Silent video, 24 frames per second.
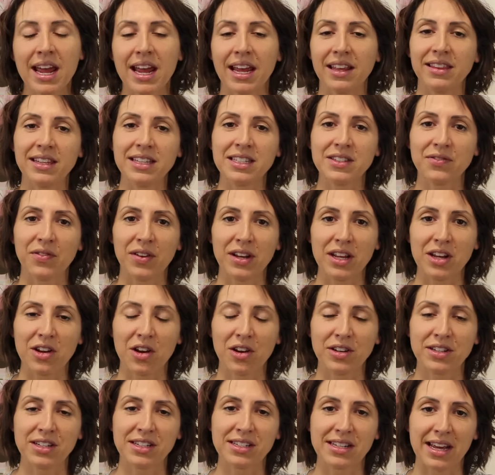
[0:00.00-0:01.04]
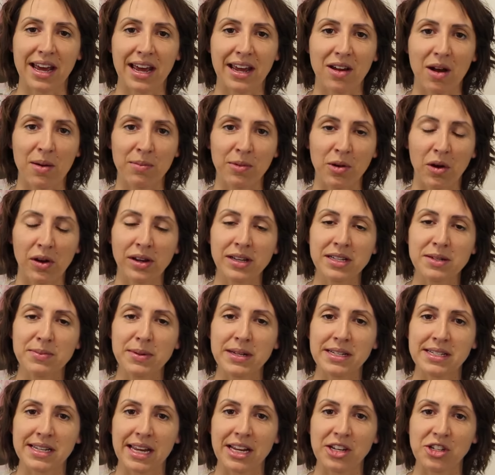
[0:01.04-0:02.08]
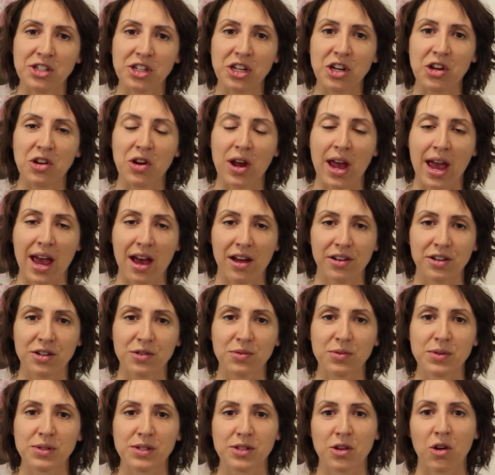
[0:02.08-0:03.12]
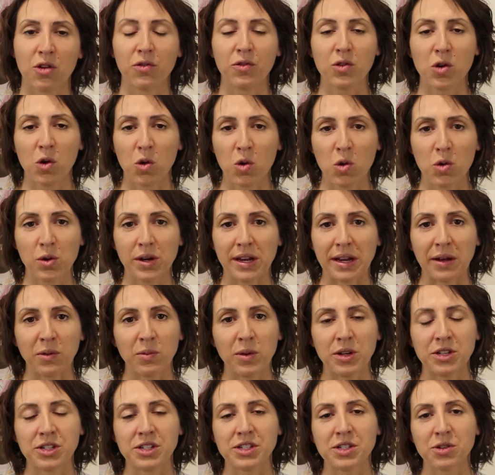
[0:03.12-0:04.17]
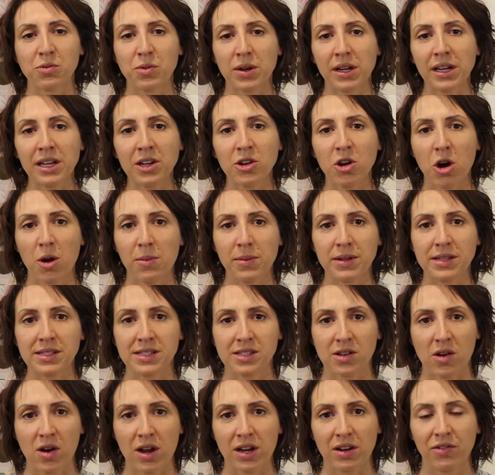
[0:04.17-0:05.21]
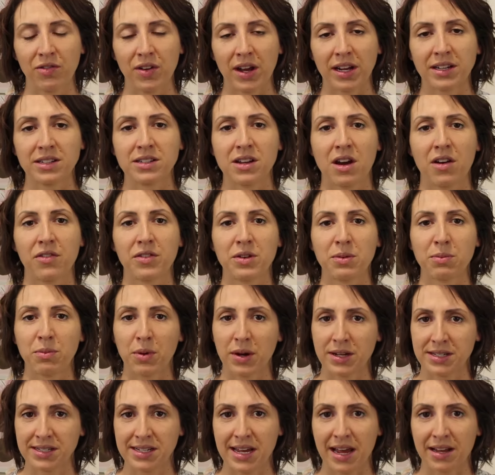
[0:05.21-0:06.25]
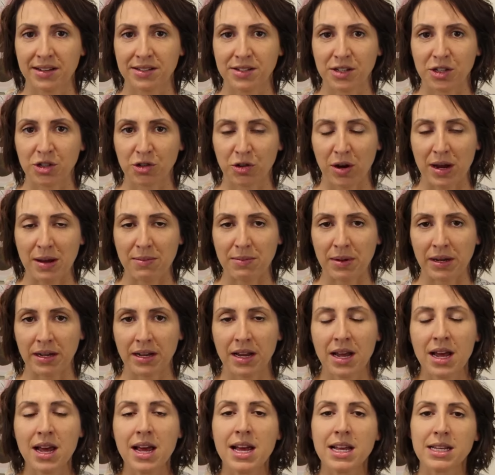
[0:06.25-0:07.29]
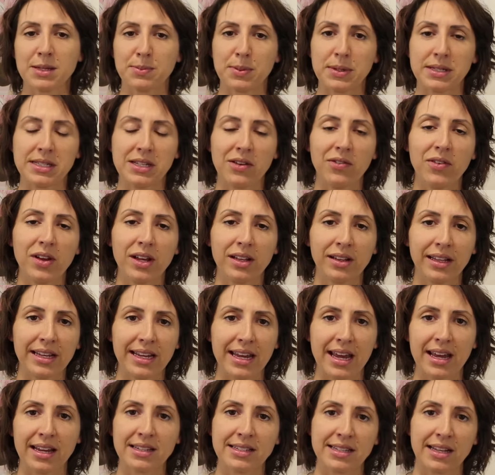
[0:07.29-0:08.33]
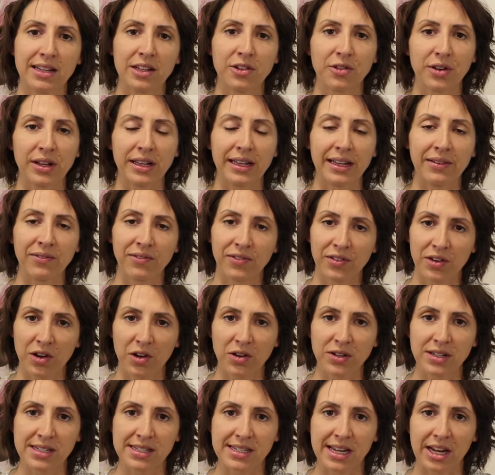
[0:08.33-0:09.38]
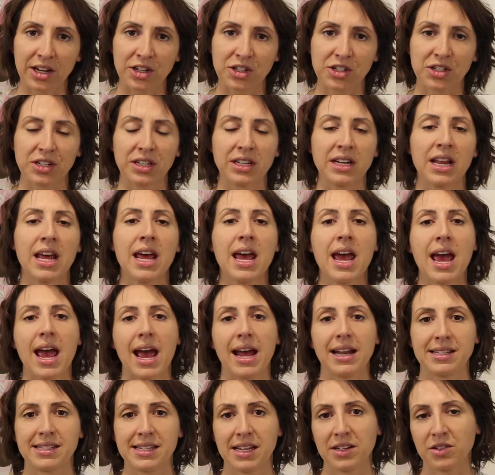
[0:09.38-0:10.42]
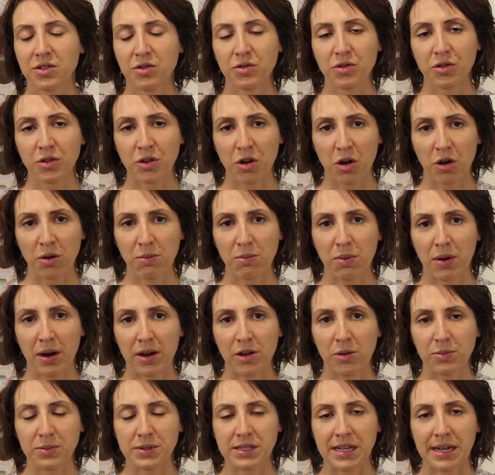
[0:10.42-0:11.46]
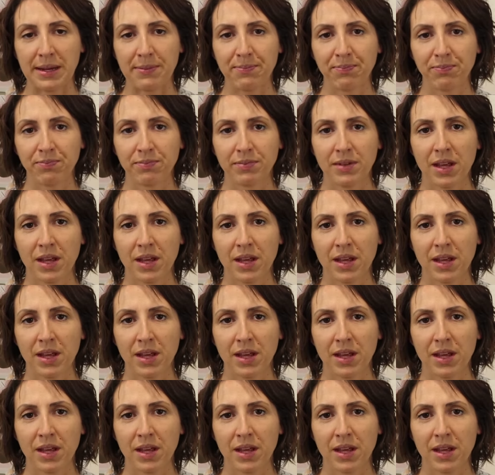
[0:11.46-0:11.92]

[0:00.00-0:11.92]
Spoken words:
In this video today, I'm going to be teaching you how to resolve cording, which is a really common side effect after breast cancer treatment, specifically axillary lymph node dissection and sentinel node biopsy.